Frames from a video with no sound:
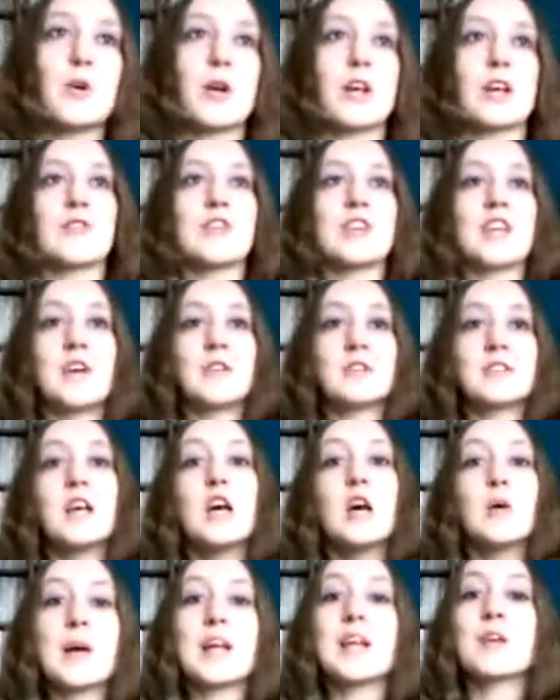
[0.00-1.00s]
quick videos.
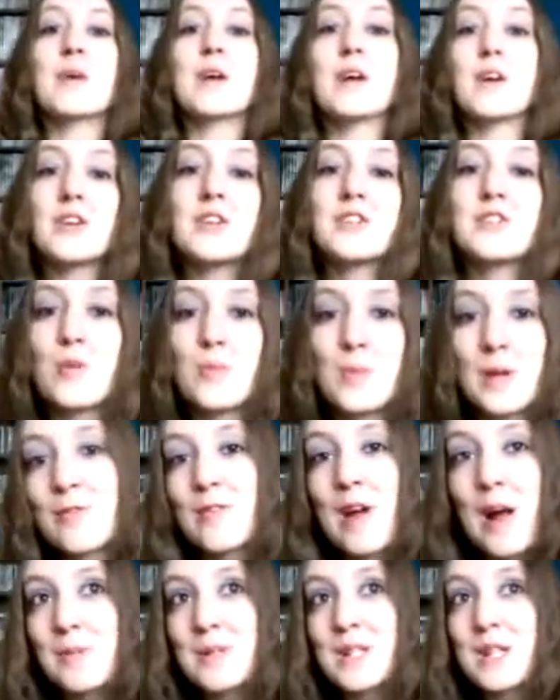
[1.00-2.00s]
But anyway, I'm going to stop like
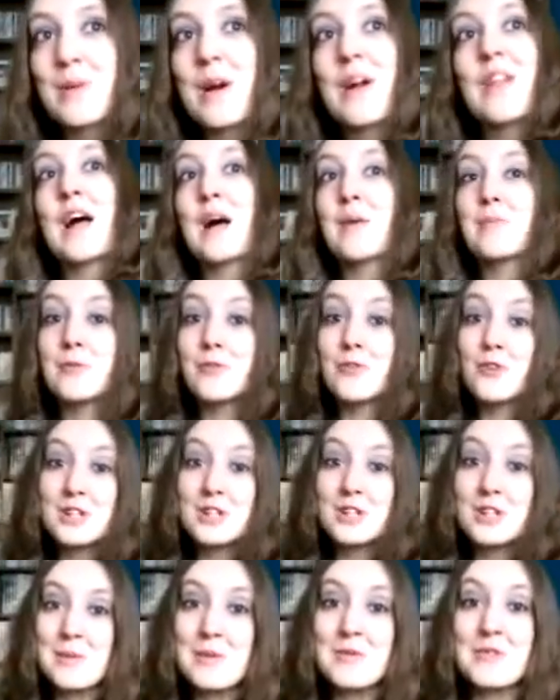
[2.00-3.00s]
rambling about that. Before
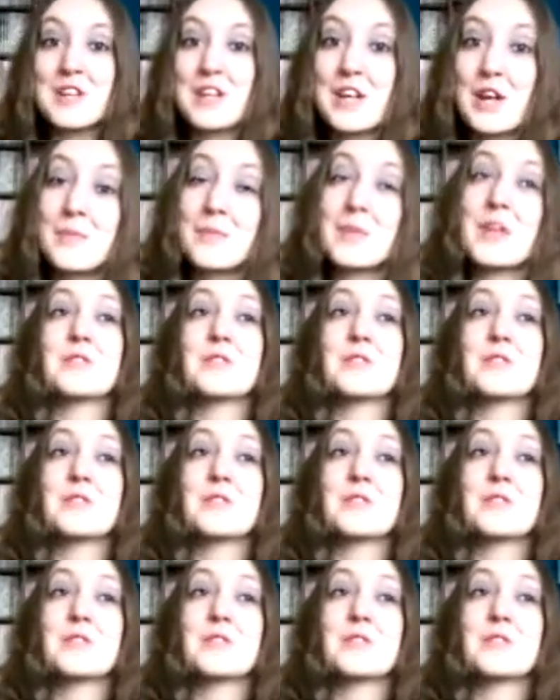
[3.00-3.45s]
I start my video,